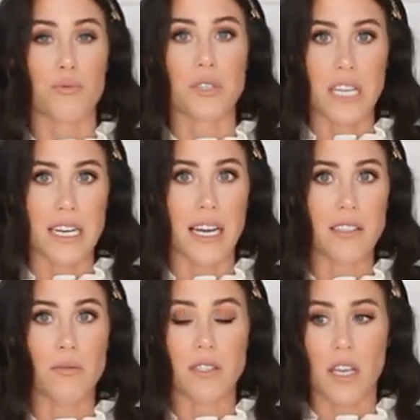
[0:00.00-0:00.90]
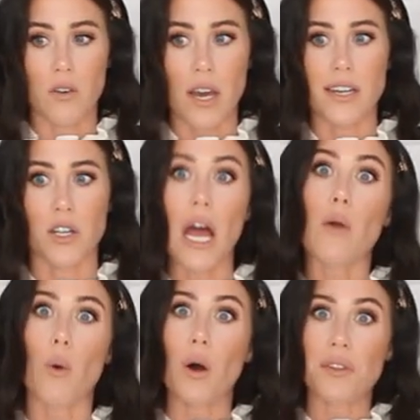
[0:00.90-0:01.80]
really nice ones that you get and you're like,
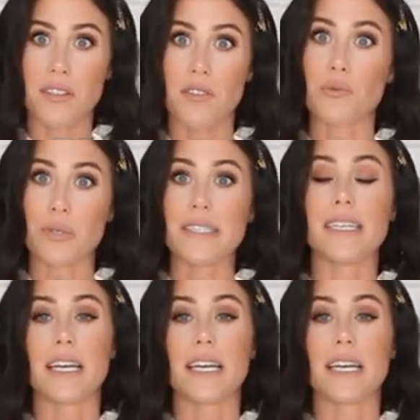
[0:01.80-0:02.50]
whoa, this is really